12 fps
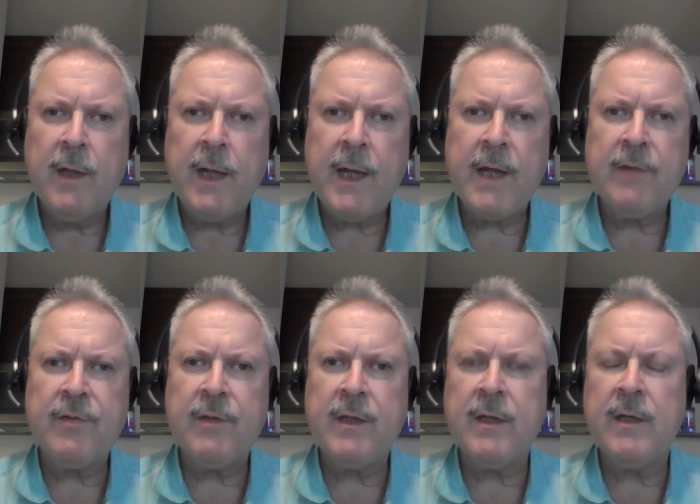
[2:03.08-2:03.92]

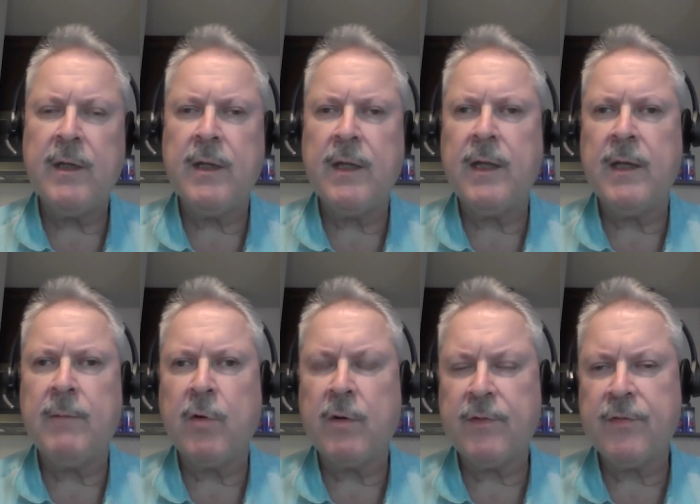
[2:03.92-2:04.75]
acts in a
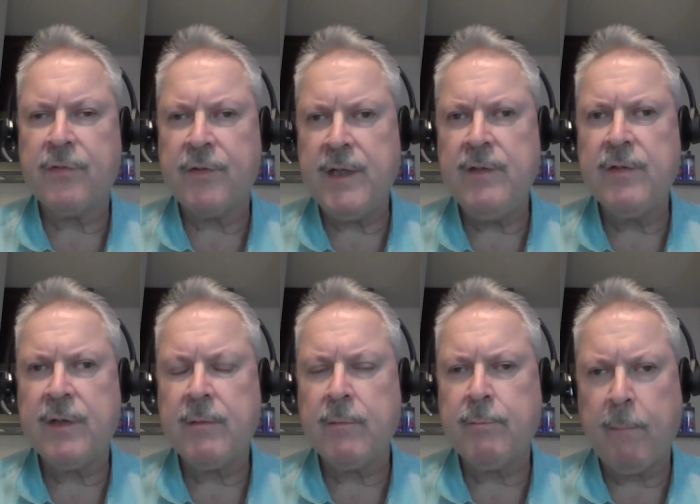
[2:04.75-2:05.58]
more of a
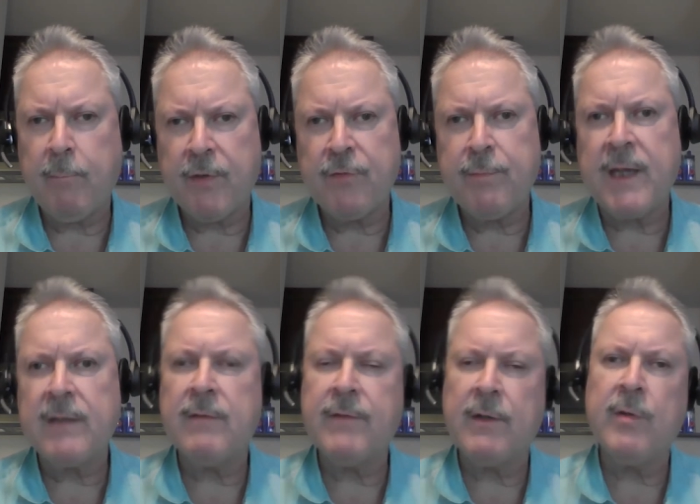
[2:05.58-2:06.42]
strategic
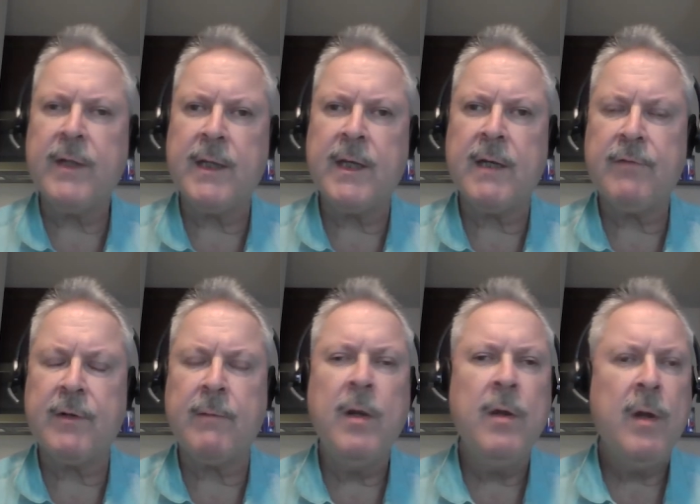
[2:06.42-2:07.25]
perspective and looking at it
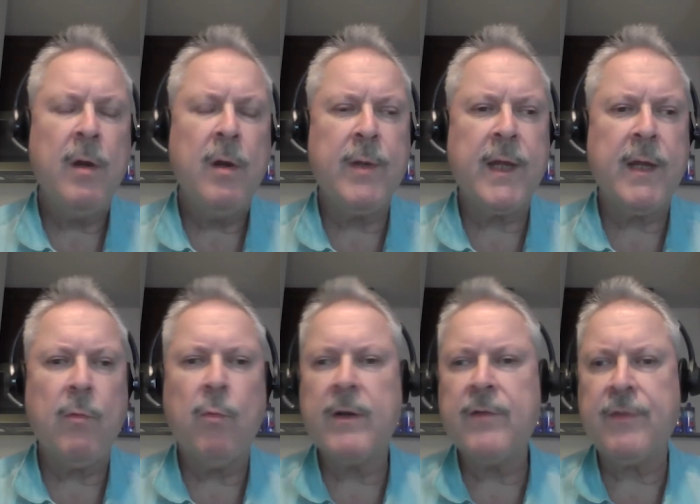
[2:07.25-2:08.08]
from, okay,
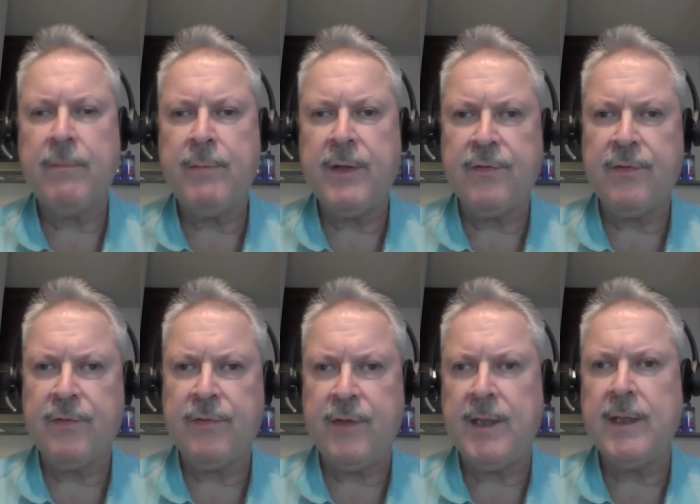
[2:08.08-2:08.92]
what does the
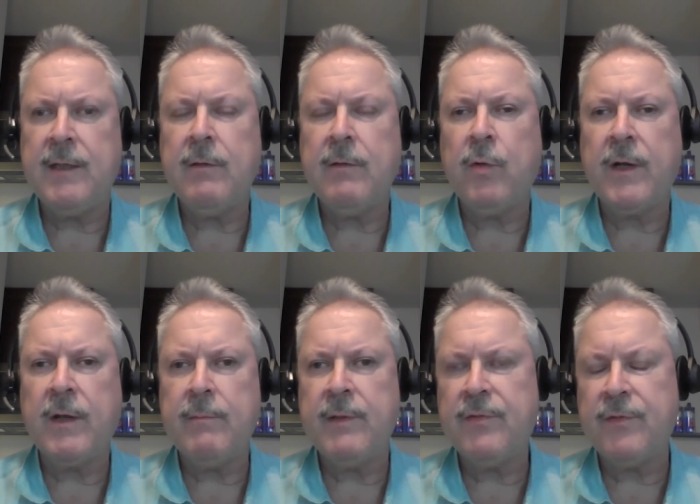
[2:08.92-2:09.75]
business need? What are
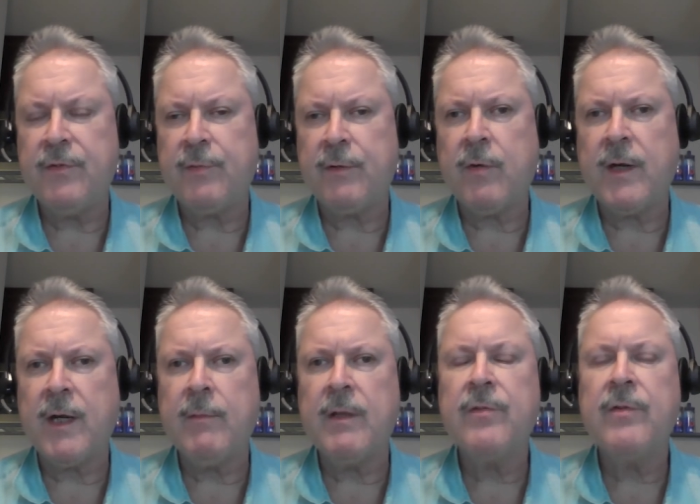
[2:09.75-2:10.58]
the business
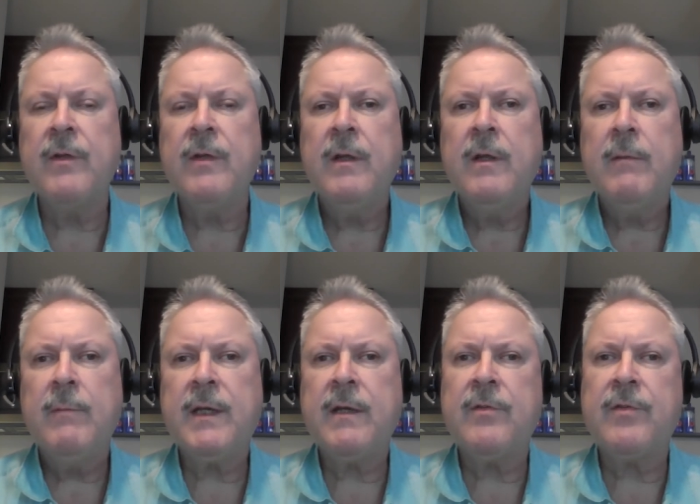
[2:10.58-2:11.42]
requirements?
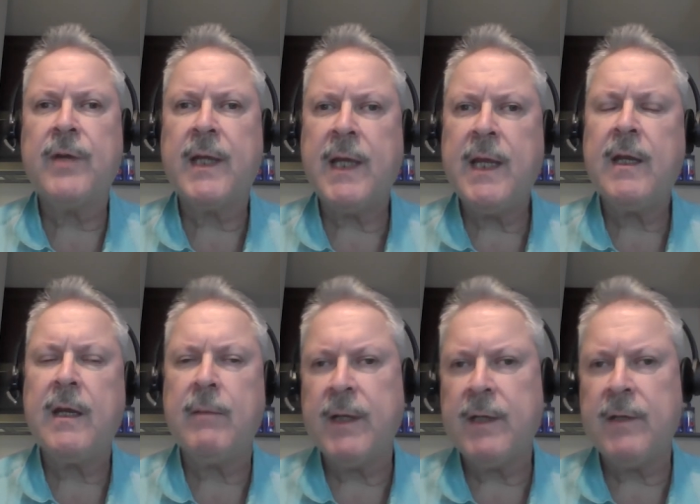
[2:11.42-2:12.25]
Because I can't
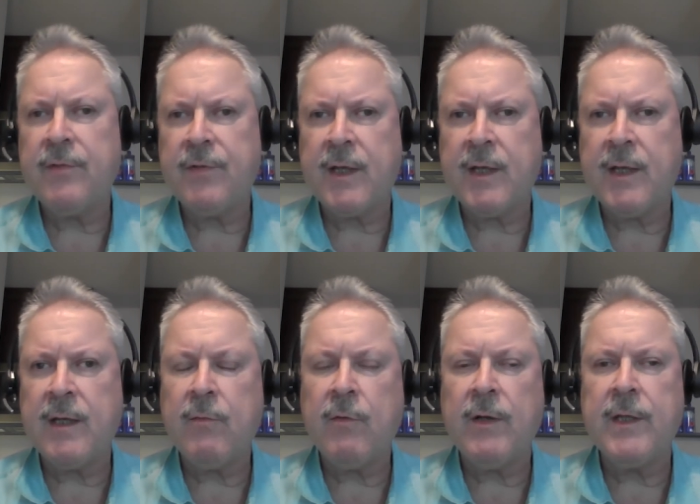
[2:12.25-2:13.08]
come in and
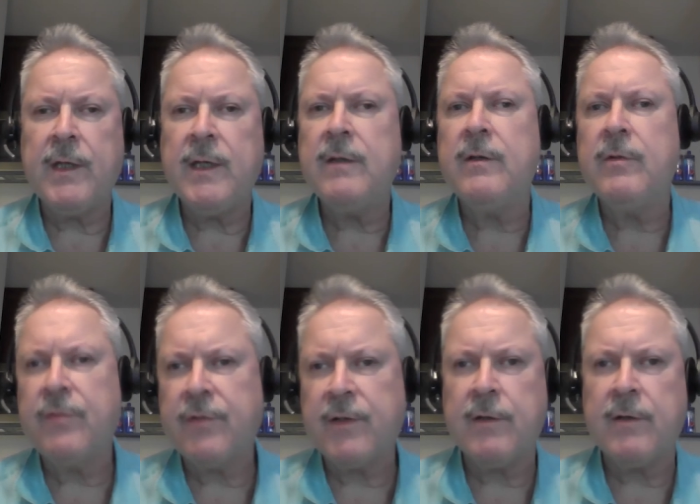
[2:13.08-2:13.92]
say, well, you need to do
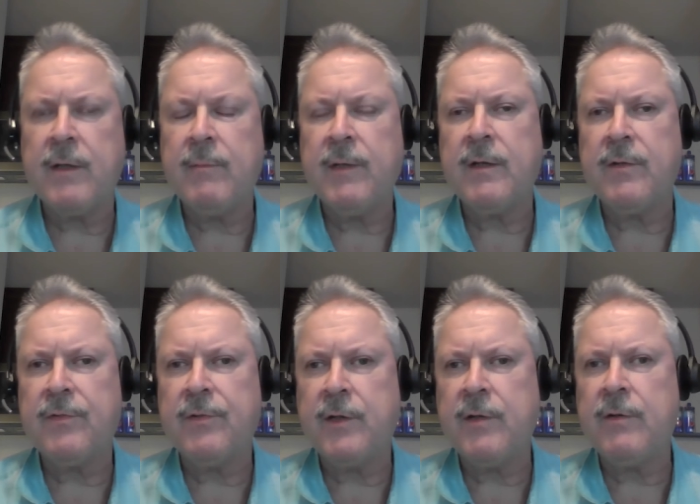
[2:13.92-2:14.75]
security because
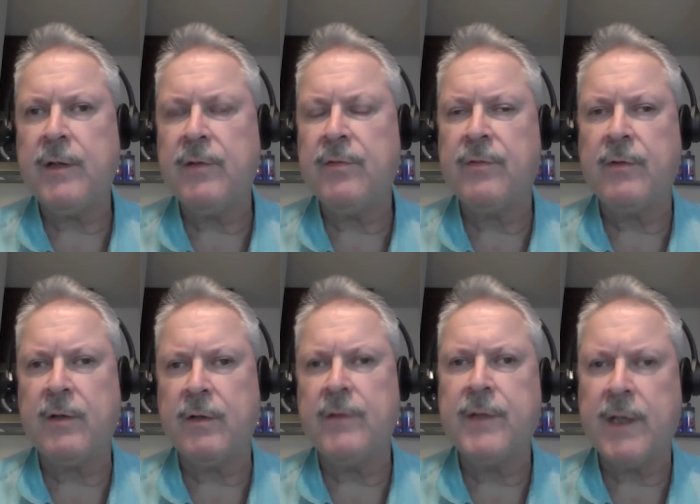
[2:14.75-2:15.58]
security is a
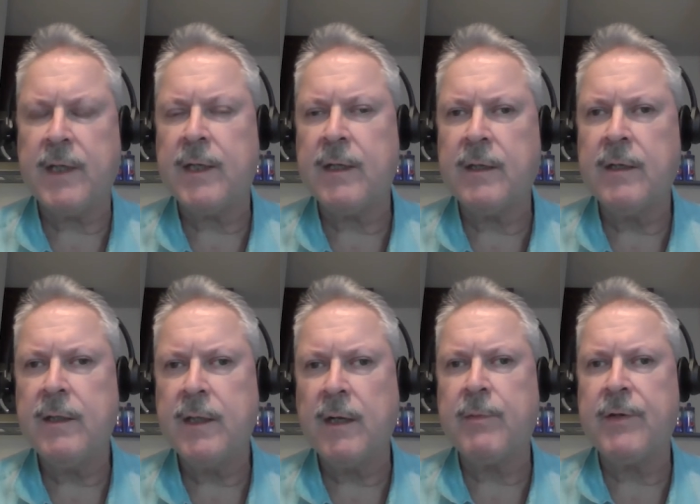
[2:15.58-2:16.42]
good thing and
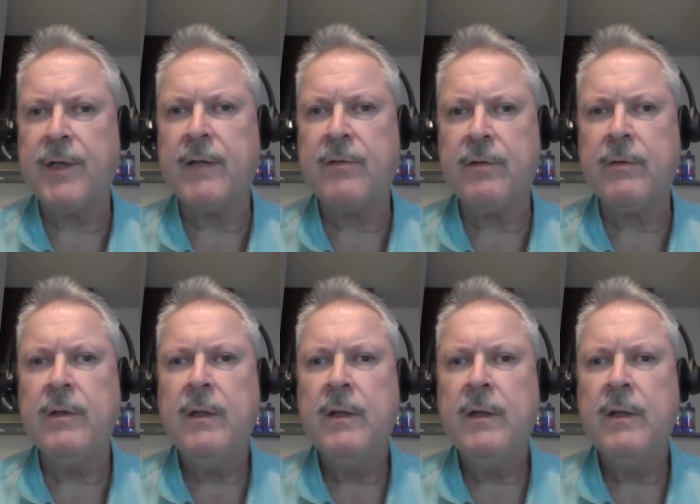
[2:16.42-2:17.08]
it'll protect you.